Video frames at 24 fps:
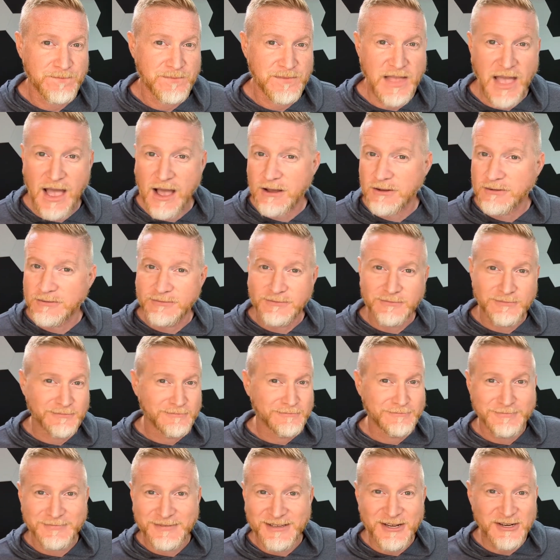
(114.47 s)
Now,
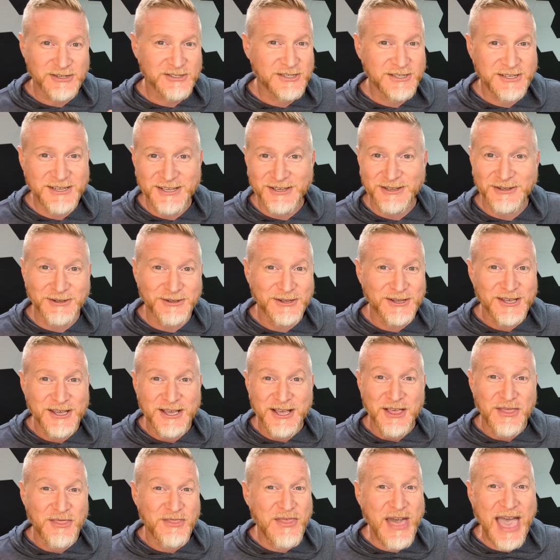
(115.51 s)
here's the deal.
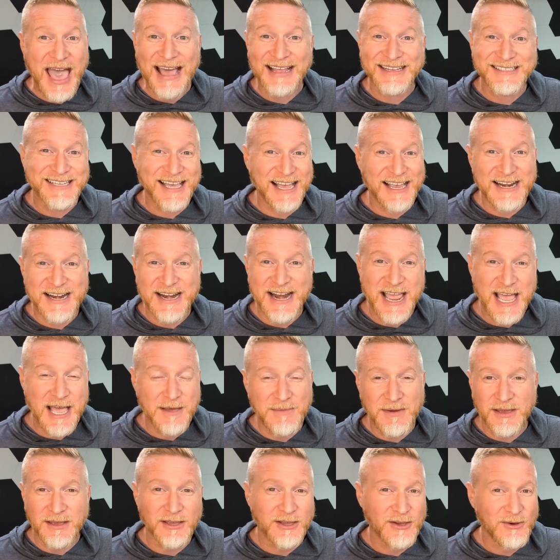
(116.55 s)
That
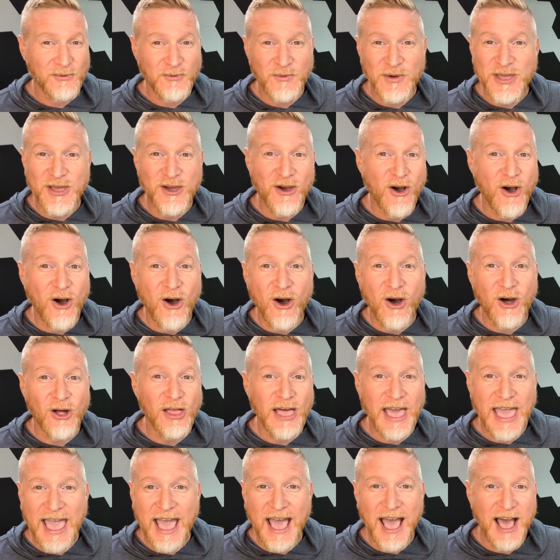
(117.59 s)
dynamic we all
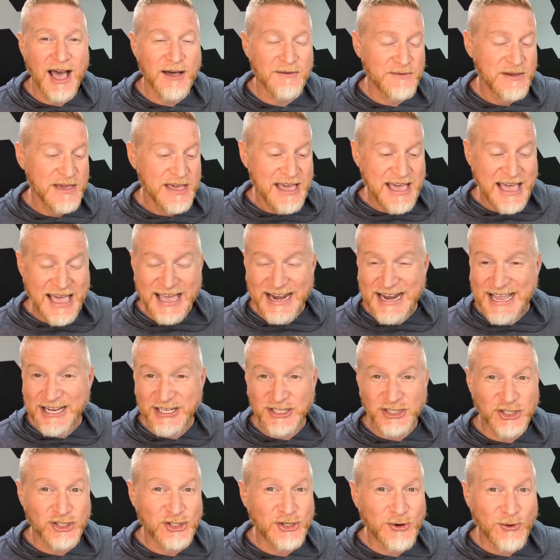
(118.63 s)
have, and
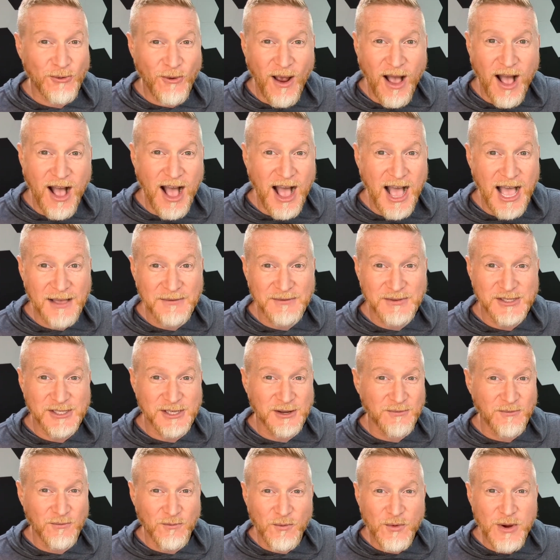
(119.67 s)
it drives
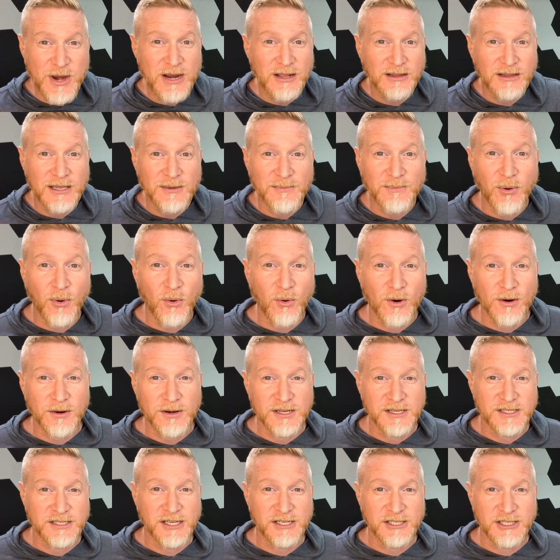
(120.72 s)
some really poor
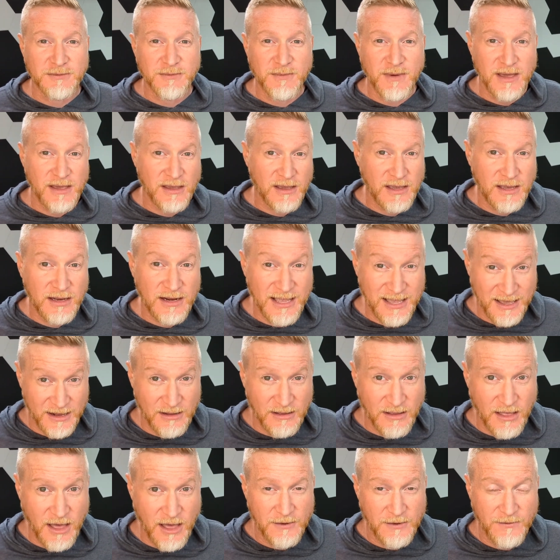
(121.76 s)
decision-making in a
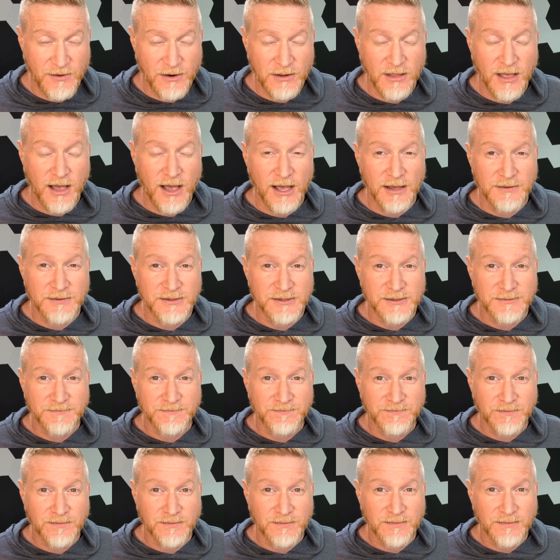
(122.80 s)
of our lives.
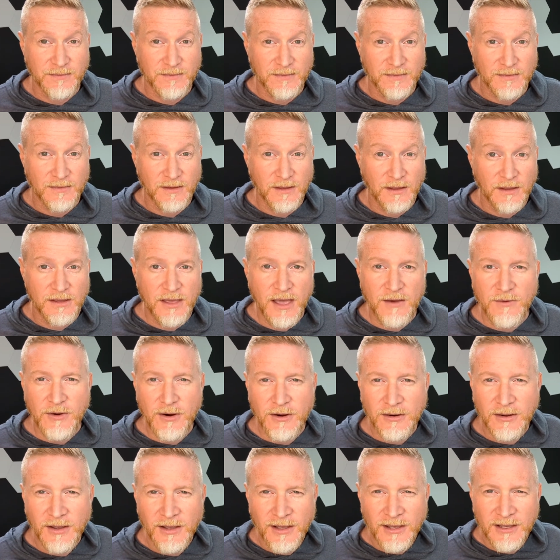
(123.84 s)
You
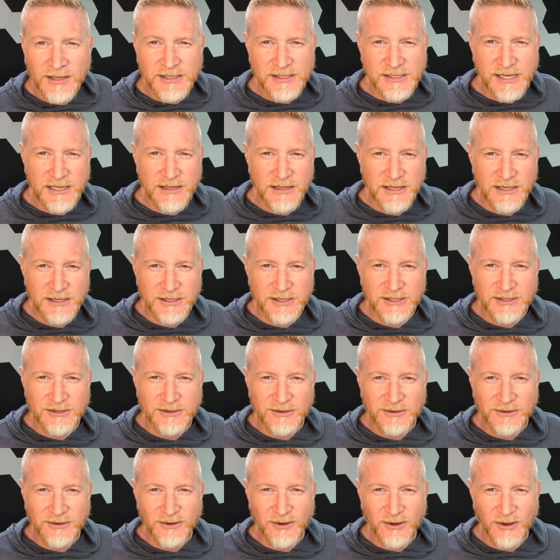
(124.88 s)
ever seen these
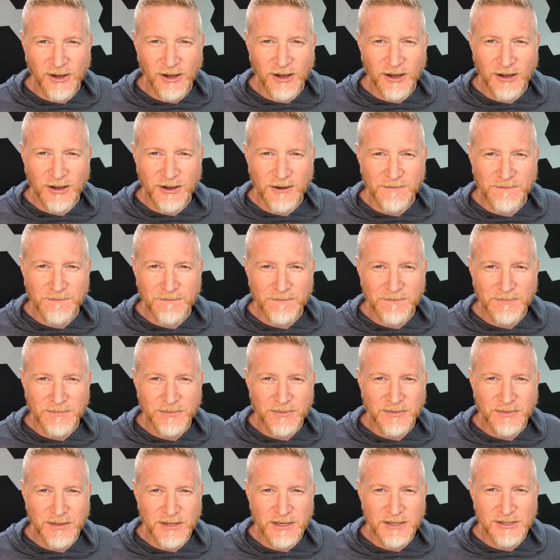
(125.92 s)

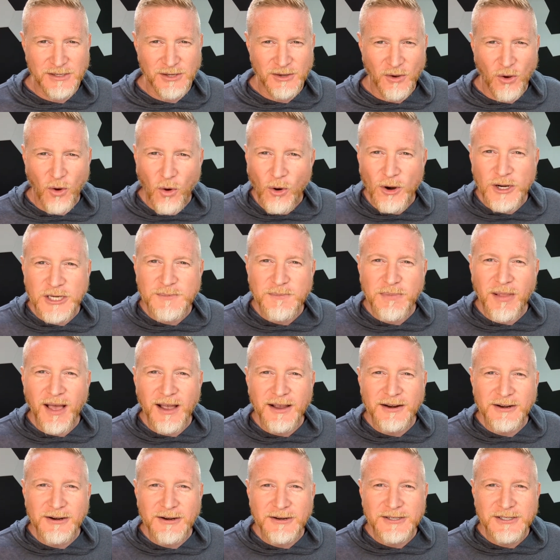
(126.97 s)
horse
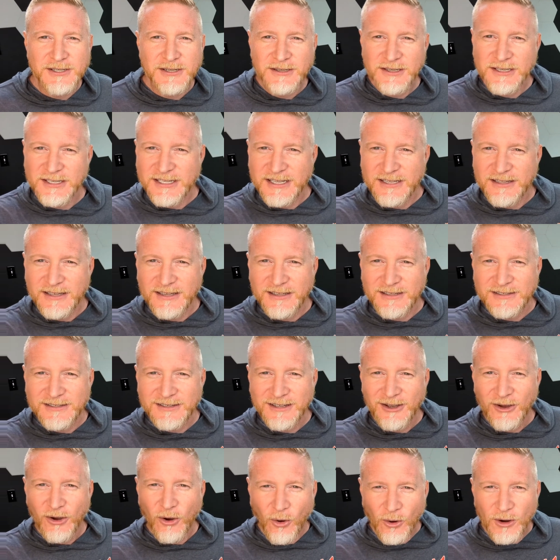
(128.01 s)
blinders? You seen these?
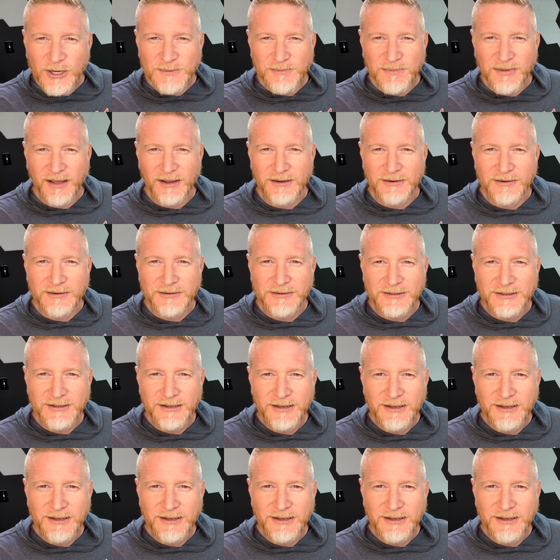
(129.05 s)
Horse blinders.